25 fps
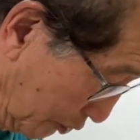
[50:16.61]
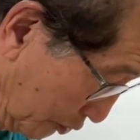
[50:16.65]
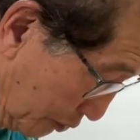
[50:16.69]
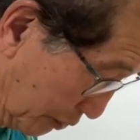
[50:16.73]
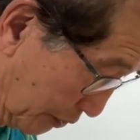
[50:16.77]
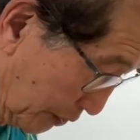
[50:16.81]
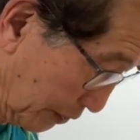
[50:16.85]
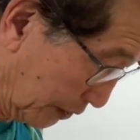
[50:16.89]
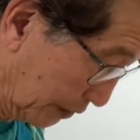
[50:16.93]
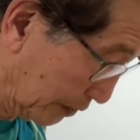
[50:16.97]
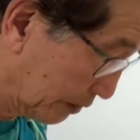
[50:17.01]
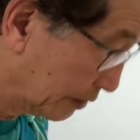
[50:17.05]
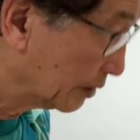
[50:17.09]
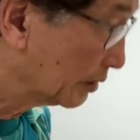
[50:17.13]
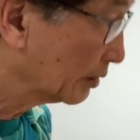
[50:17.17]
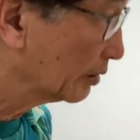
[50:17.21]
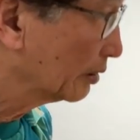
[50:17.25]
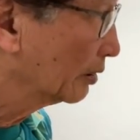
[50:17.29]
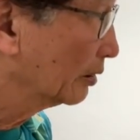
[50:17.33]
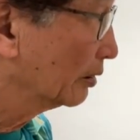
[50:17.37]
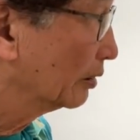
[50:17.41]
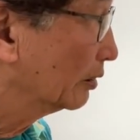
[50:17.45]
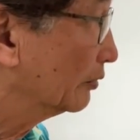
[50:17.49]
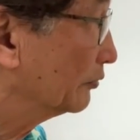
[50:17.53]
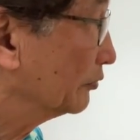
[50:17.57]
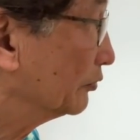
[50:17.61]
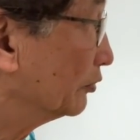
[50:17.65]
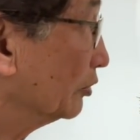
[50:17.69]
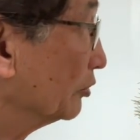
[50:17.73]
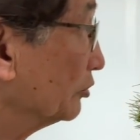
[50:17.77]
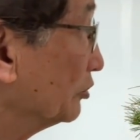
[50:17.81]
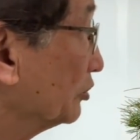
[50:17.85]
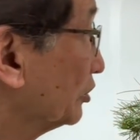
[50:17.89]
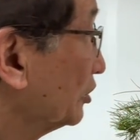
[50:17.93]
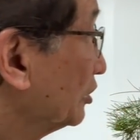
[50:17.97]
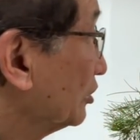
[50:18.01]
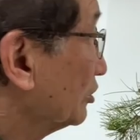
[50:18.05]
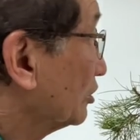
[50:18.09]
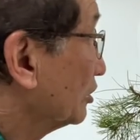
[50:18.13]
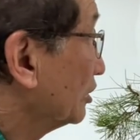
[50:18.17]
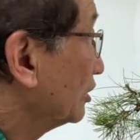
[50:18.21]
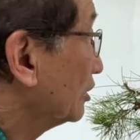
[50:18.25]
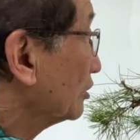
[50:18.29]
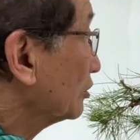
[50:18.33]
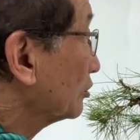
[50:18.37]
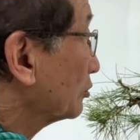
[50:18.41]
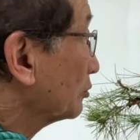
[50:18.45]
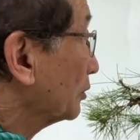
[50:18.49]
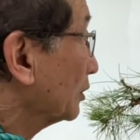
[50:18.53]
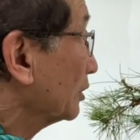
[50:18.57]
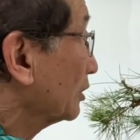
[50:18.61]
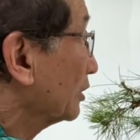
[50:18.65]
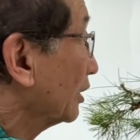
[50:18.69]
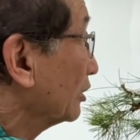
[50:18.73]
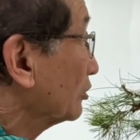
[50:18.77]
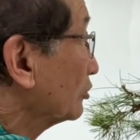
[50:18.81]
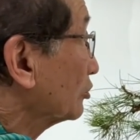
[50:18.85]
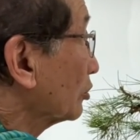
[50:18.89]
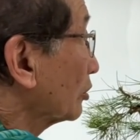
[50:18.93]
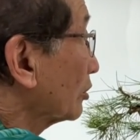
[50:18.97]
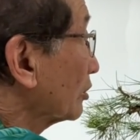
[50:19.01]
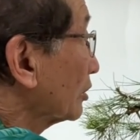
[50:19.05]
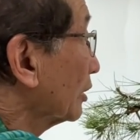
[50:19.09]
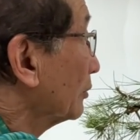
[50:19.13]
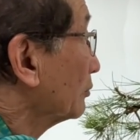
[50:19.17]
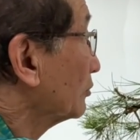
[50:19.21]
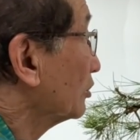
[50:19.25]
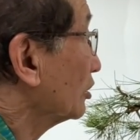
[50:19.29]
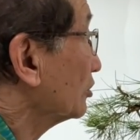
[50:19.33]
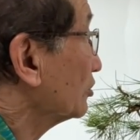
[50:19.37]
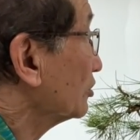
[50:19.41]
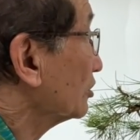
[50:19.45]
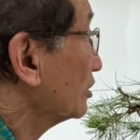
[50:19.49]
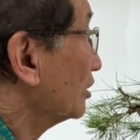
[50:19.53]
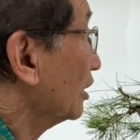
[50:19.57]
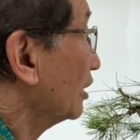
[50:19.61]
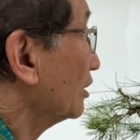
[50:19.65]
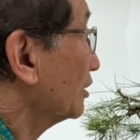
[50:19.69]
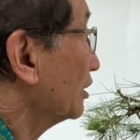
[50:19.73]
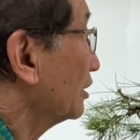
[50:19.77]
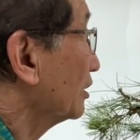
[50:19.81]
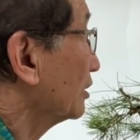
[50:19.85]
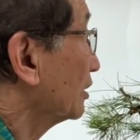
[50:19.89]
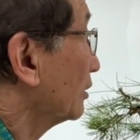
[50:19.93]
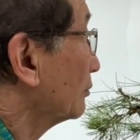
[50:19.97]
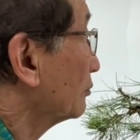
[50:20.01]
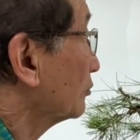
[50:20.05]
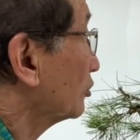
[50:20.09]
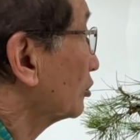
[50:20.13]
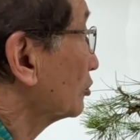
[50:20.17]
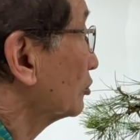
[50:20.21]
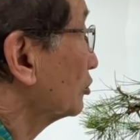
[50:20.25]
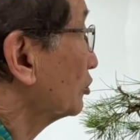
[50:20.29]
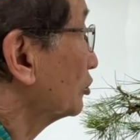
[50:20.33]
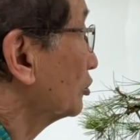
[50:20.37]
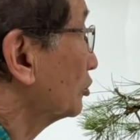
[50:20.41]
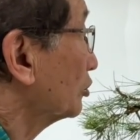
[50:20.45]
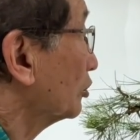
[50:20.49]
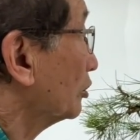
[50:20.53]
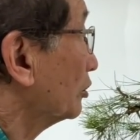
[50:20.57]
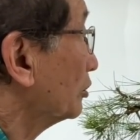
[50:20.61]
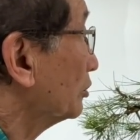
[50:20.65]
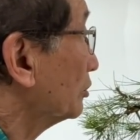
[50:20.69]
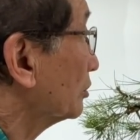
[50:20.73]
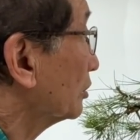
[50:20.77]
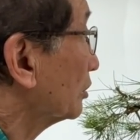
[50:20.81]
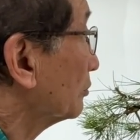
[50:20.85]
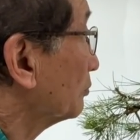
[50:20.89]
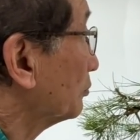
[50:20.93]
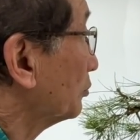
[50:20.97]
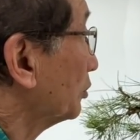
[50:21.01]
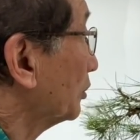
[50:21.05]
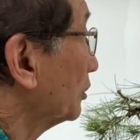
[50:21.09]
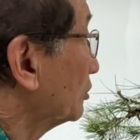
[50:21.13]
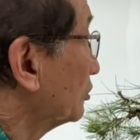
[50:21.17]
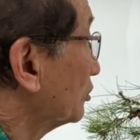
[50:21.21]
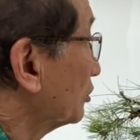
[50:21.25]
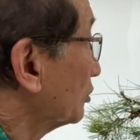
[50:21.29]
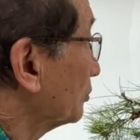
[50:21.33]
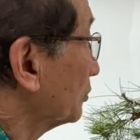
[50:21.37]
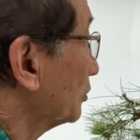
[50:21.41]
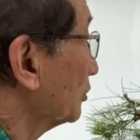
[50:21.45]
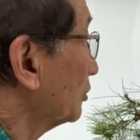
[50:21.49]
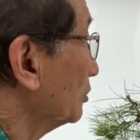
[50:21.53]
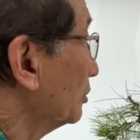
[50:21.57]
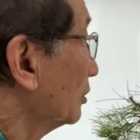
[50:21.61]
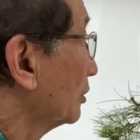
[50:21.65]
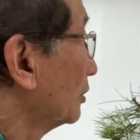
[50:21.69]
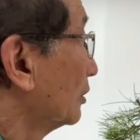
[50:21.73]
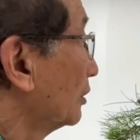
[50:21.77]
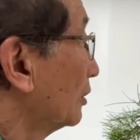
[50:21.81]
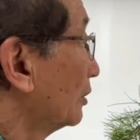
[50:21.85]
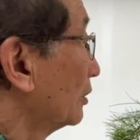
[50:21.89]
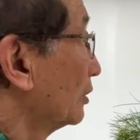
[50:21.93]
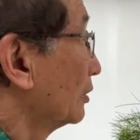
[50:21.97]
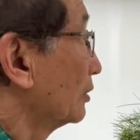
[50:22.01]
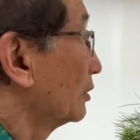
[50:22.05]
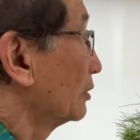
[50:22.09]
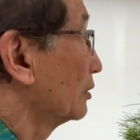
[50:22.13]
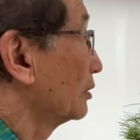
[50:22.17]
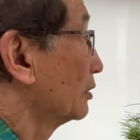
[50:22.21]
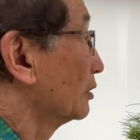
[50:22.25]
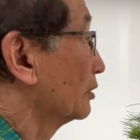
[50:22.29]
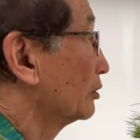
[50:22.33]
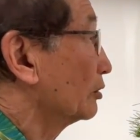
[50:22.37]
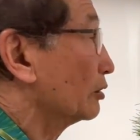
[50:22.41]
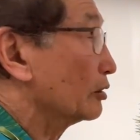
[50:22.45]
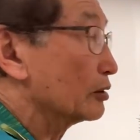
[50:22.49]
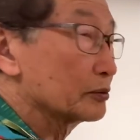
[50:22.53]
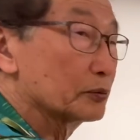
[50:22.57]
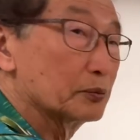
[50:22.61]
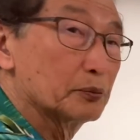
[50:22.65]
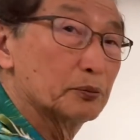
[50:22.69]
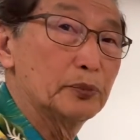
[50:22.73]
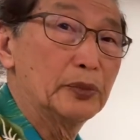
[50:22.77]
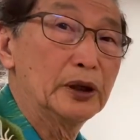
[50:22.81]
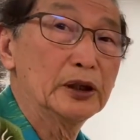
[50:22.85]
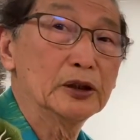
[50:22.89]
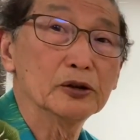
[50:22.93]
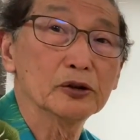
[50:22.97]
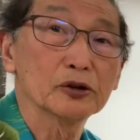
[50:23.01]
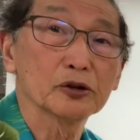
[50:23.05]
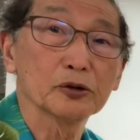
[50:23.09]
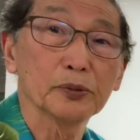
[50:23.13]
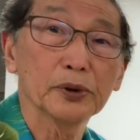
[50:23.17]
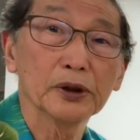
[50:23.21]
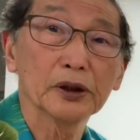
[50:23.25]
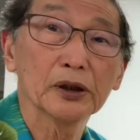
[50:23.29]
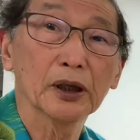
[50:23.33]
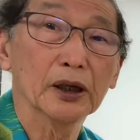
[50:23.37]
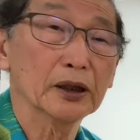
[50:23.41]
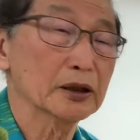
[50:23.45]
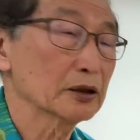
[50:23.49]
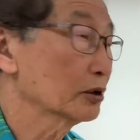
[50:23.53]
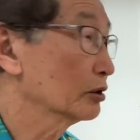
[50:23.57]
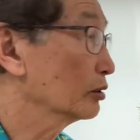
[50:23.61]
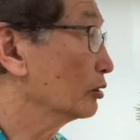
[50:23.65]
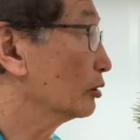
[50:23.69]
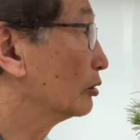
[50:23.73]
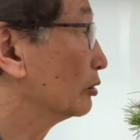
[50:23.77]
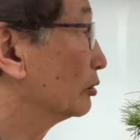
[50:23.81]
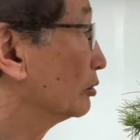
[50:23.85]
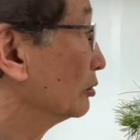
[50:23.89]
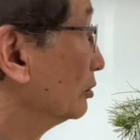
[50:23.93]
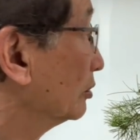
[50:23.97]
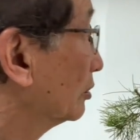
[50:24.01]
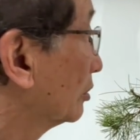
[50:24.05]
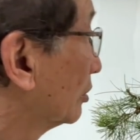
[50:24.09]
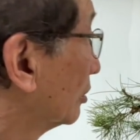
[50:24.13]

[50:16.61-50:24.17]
doing it. Of course, these needles will get short. I'm just cutting them to show you the principle. They're not meant to be that long.